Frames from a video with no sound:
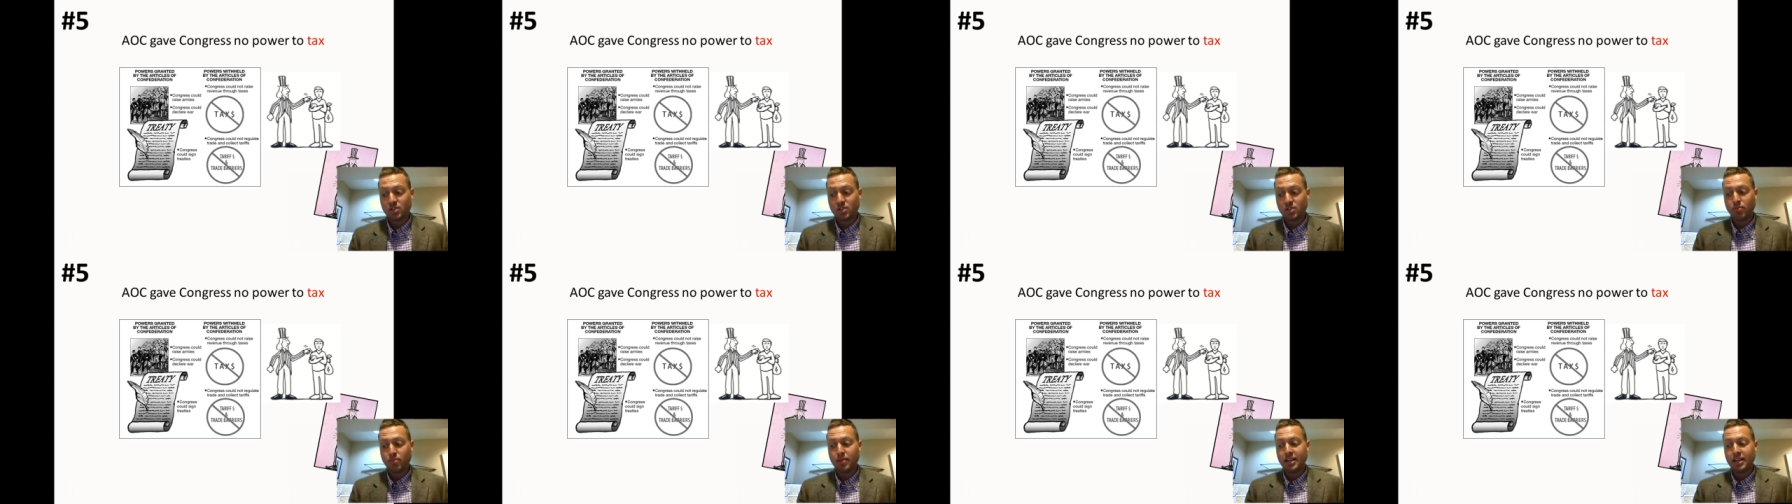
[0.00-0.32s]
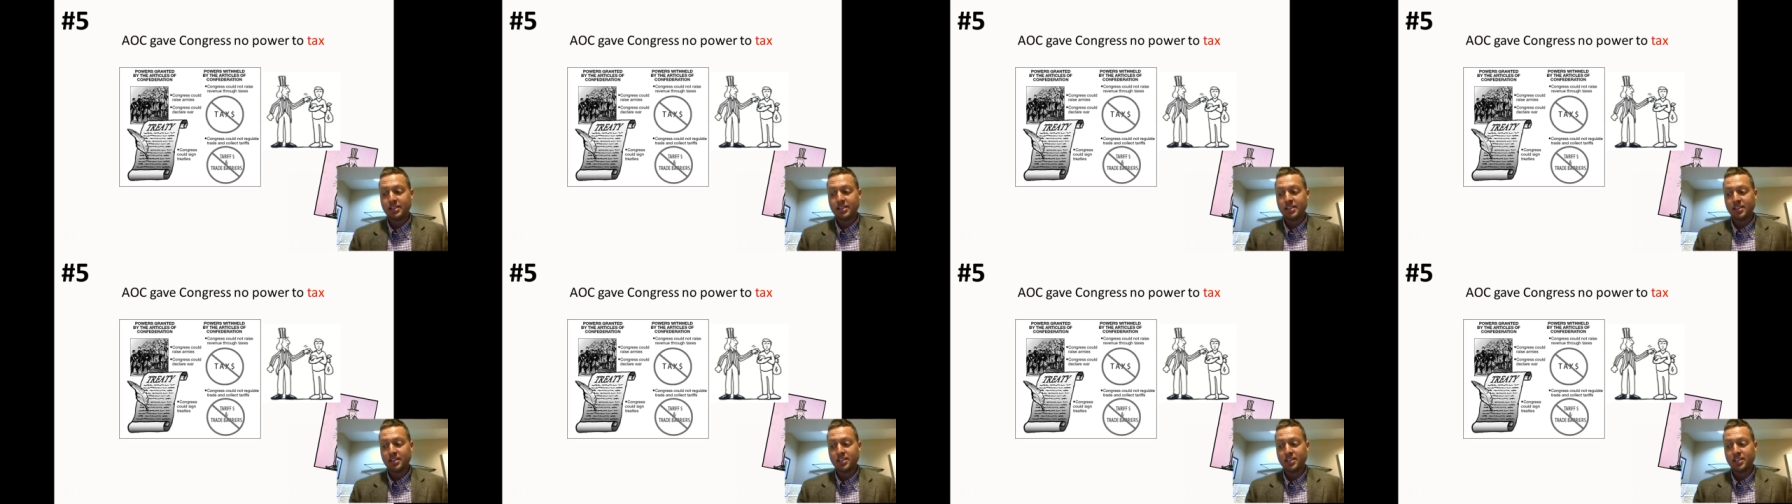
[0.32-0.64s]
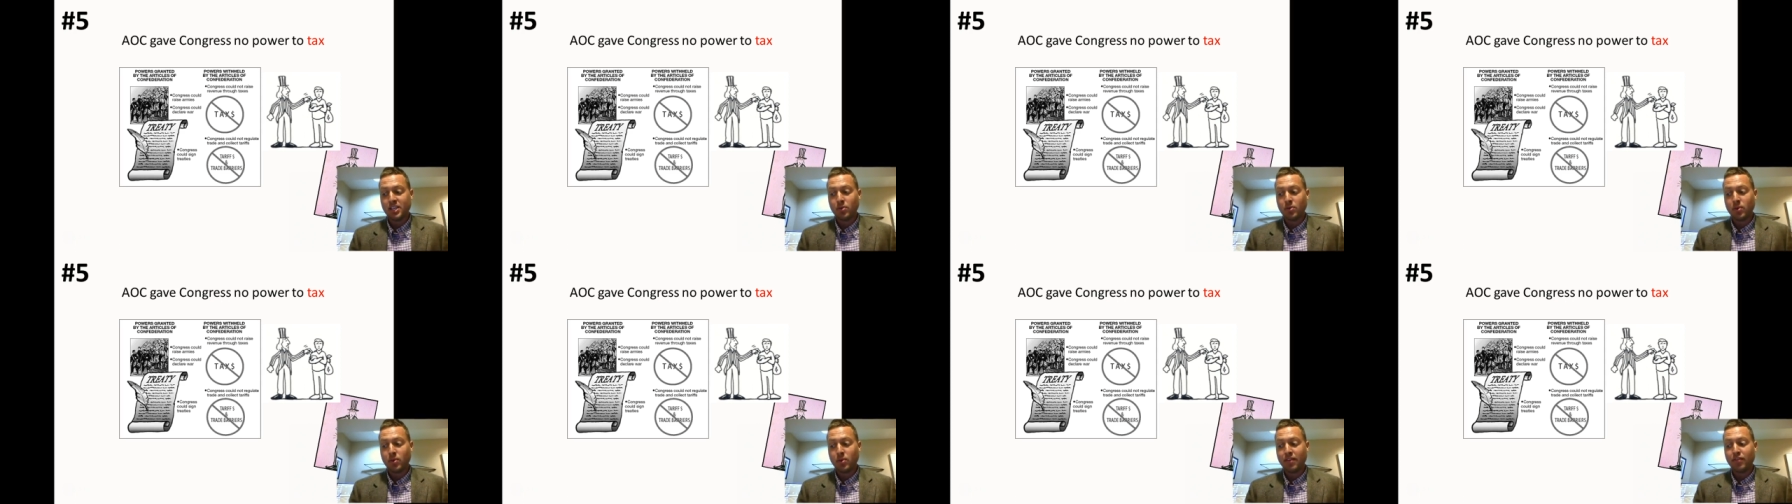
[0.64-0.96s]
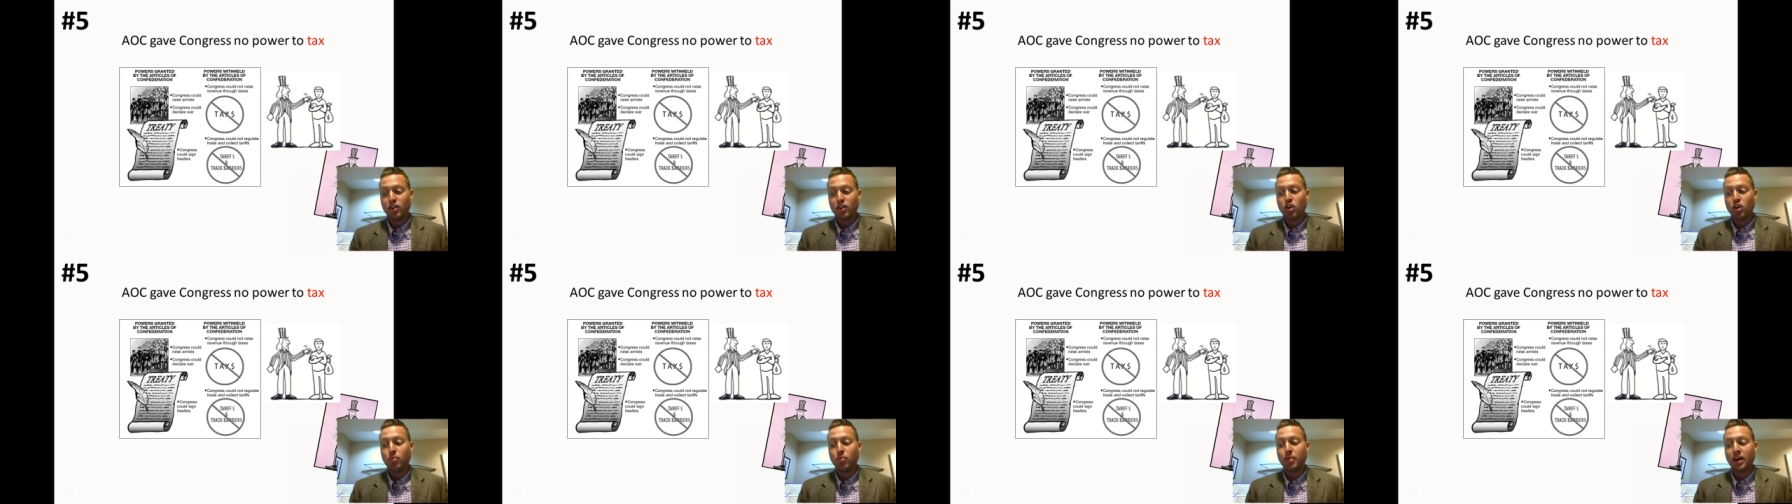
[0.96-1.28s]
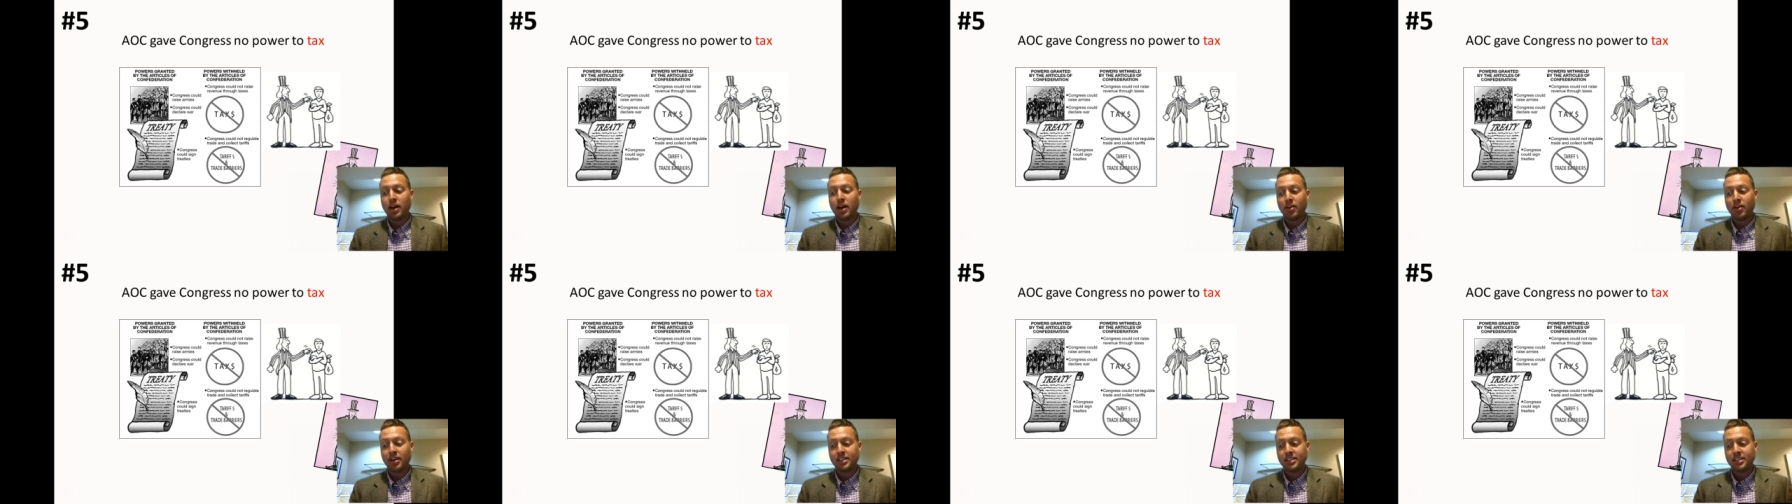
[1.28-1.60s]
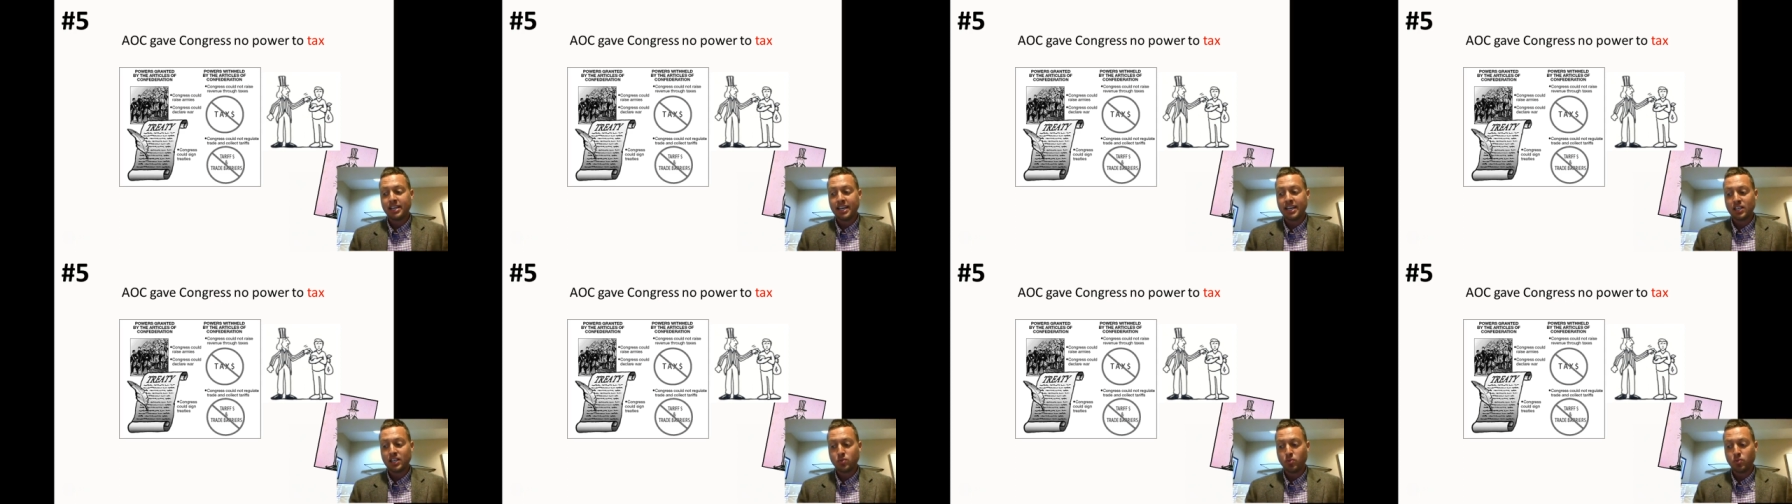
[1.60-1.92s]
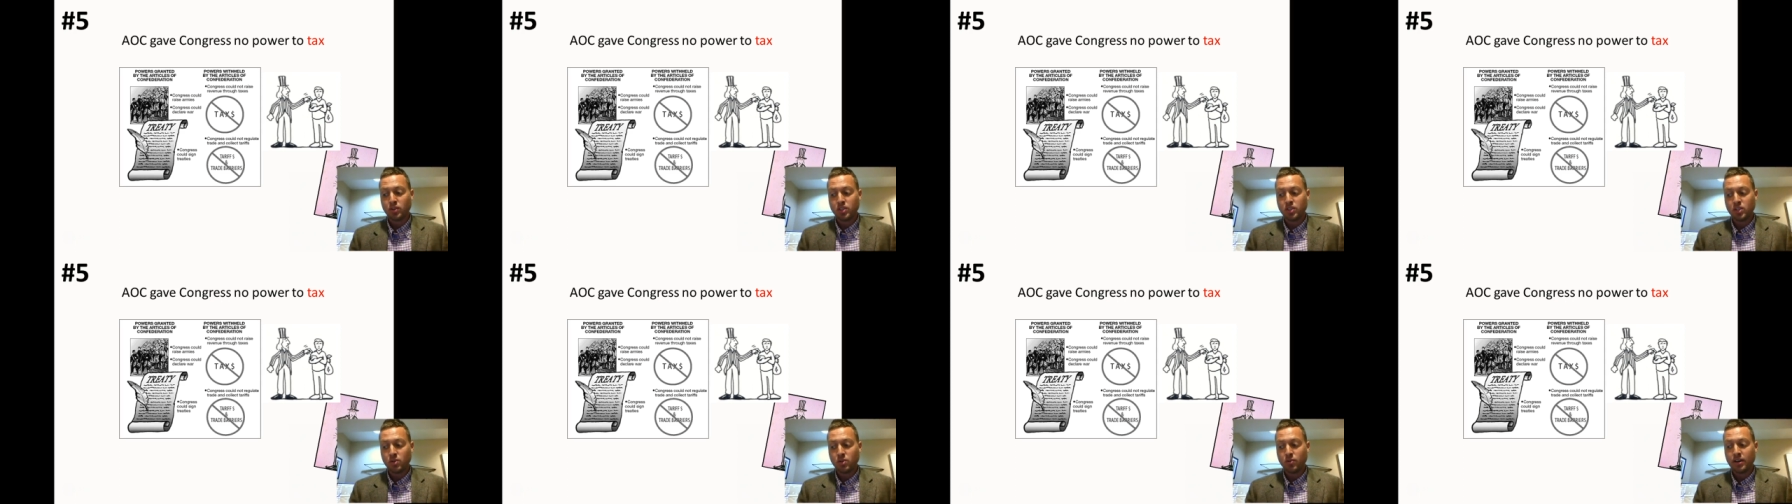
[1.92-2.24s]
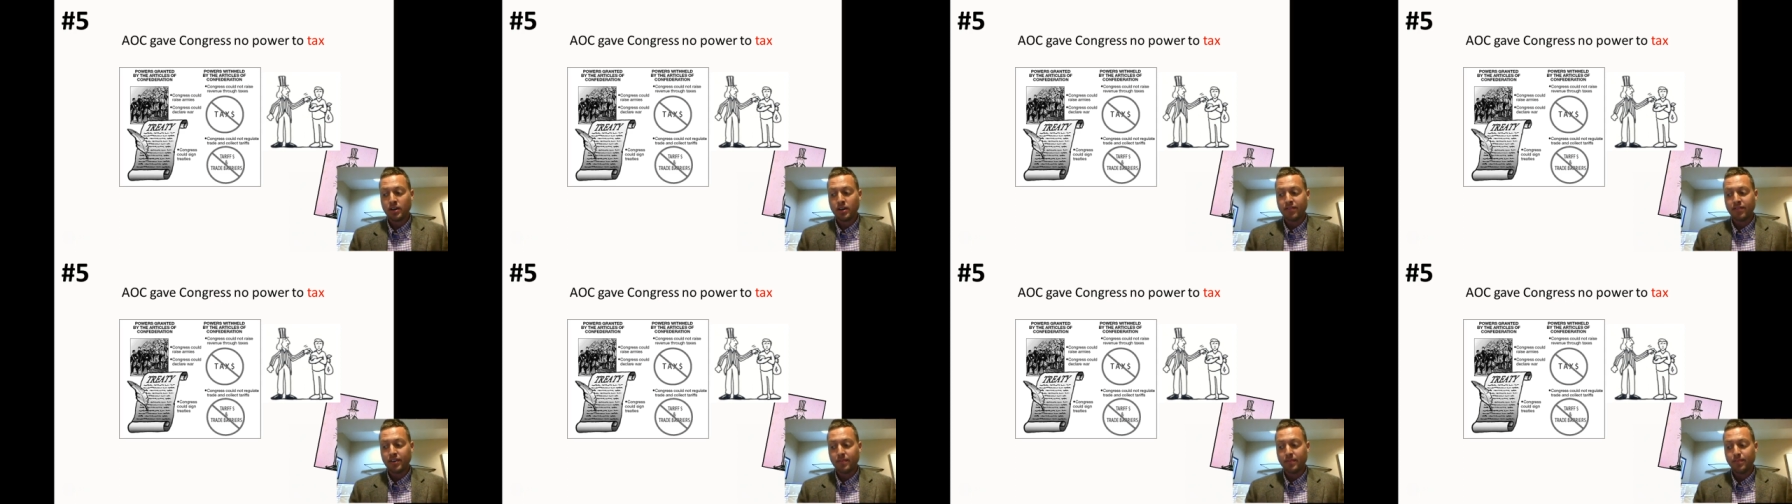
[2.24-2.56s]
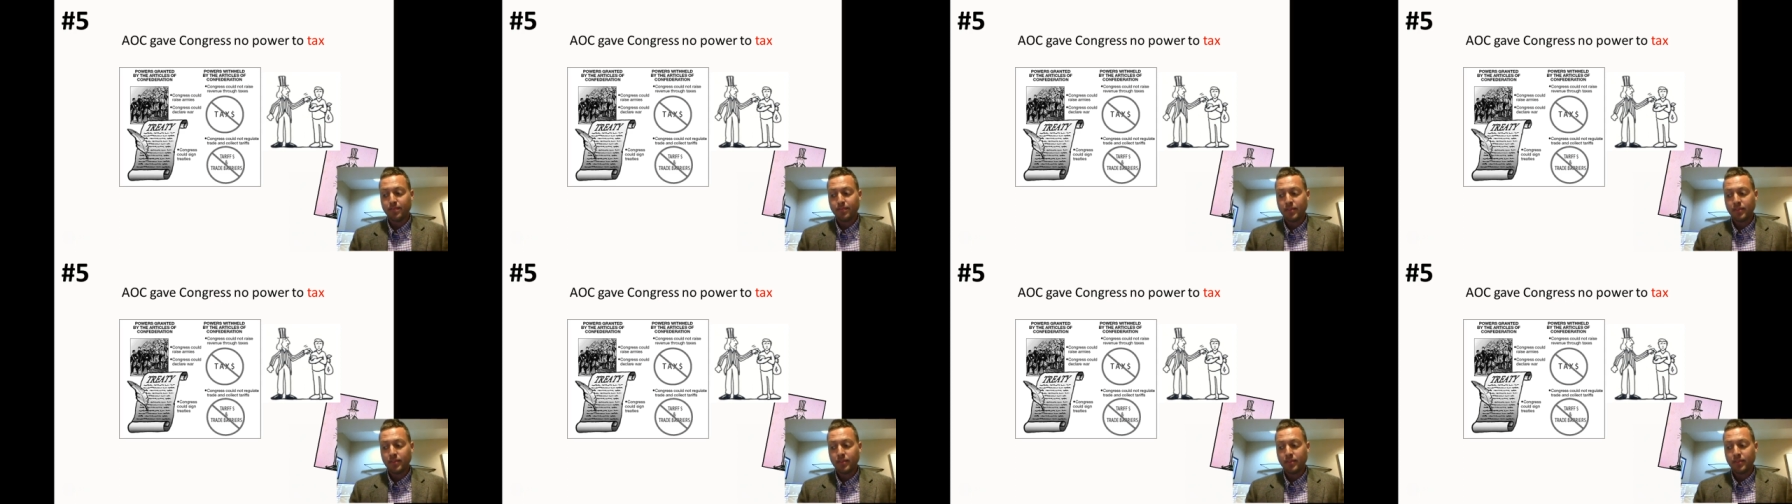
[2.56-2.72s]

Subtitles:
So it makes sense they will have no power to tax whatsoever.